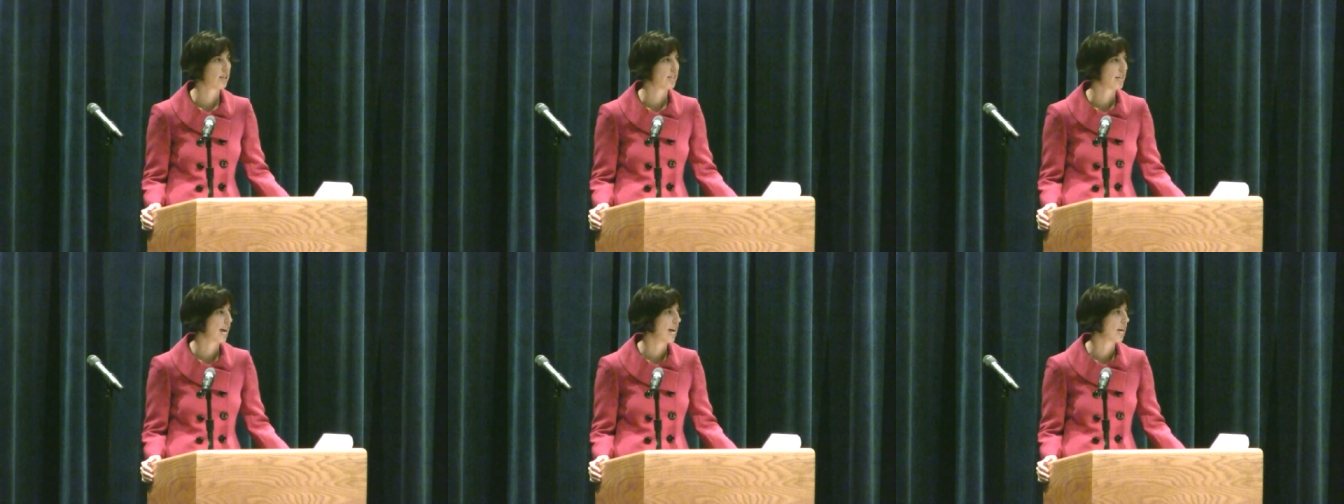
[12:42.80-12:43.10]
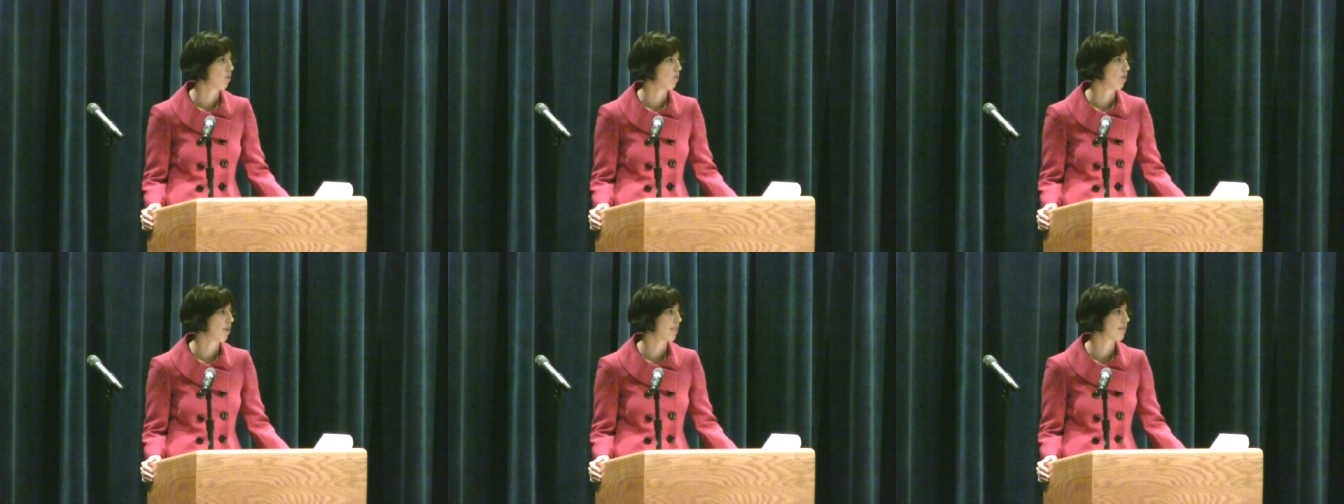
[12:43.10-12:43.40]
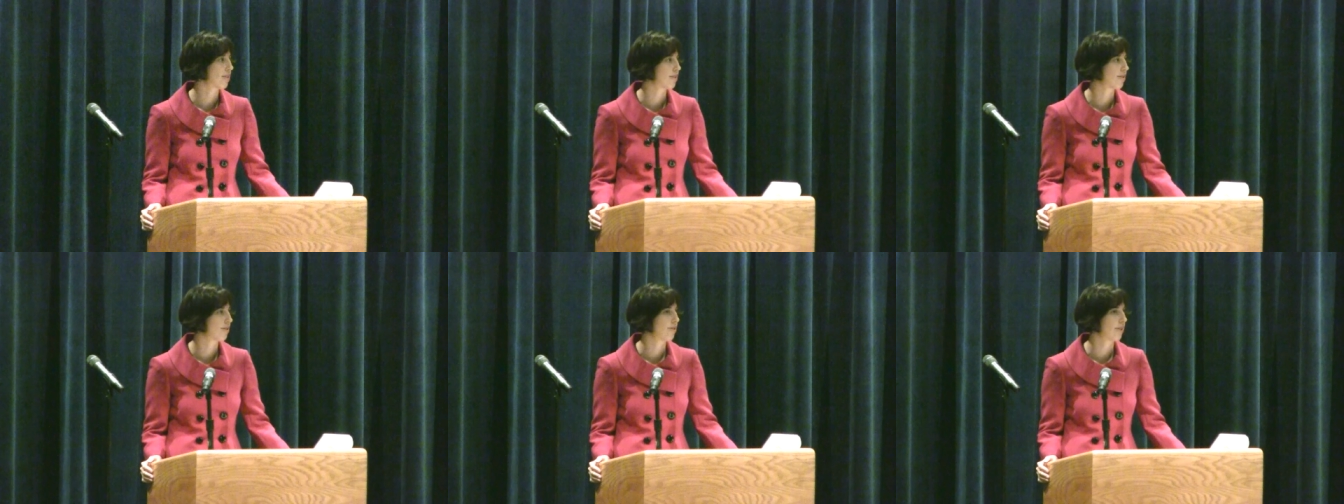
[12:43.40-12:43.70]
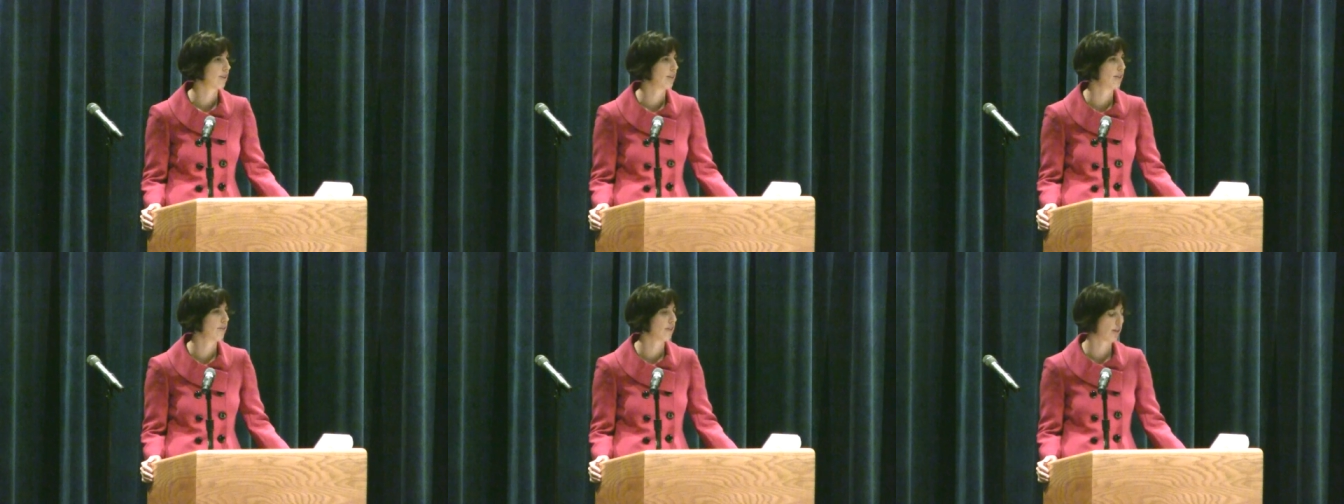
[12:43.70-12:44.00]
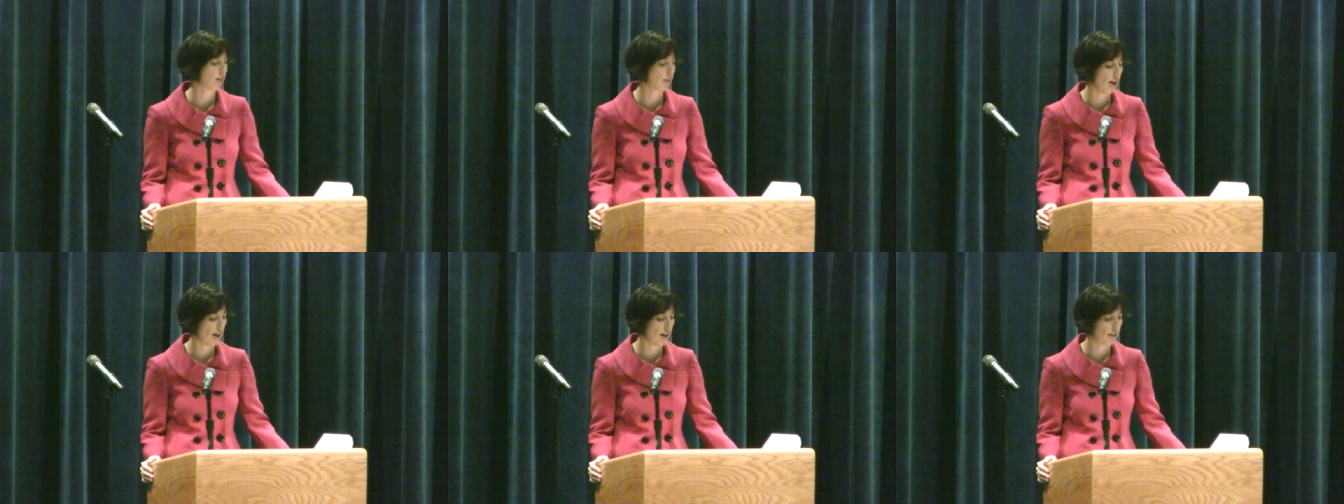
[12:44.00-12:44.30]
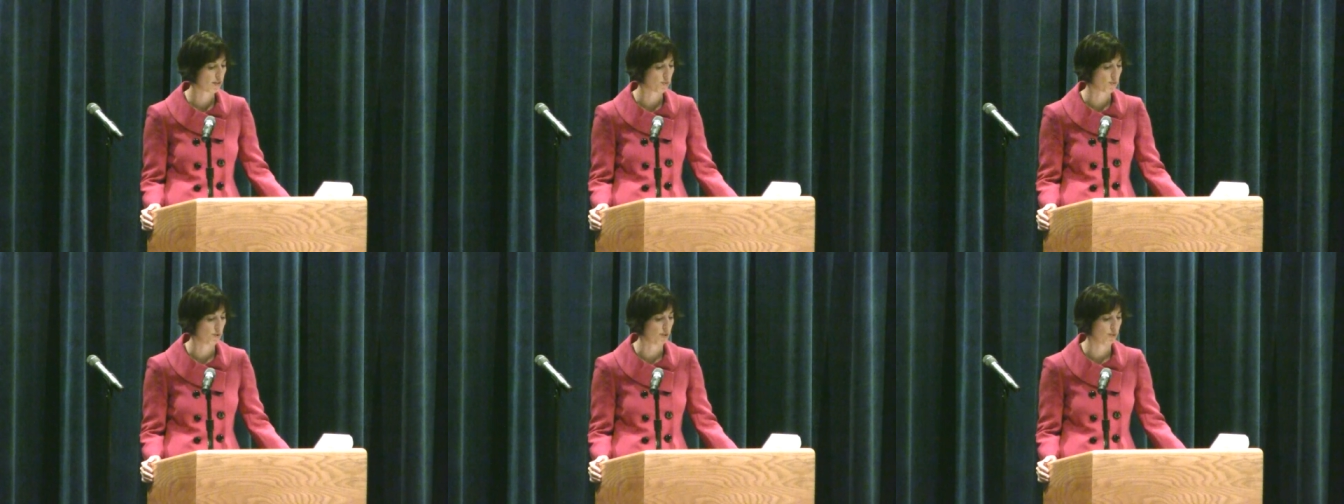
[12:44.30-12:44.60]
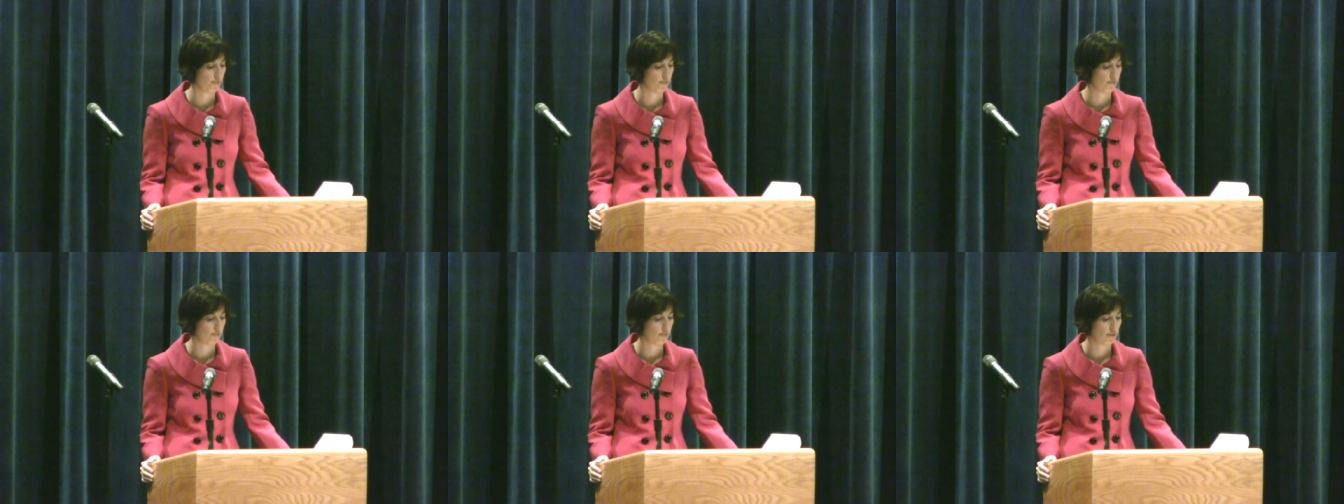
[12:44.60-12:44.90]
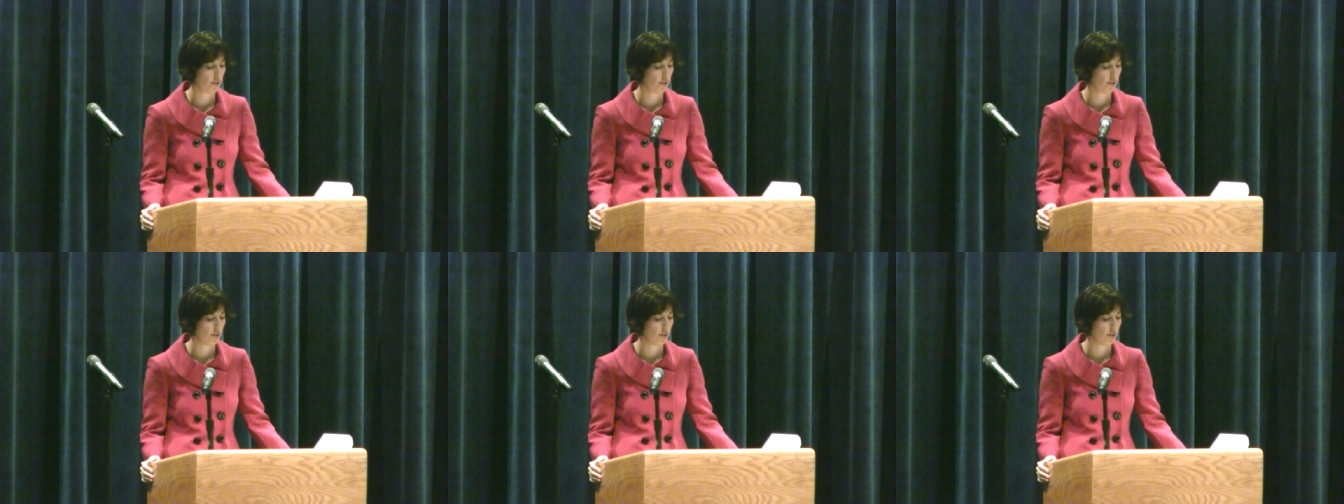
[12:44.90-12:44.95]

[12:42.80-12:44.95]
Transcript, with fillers: Take risks in the classroom.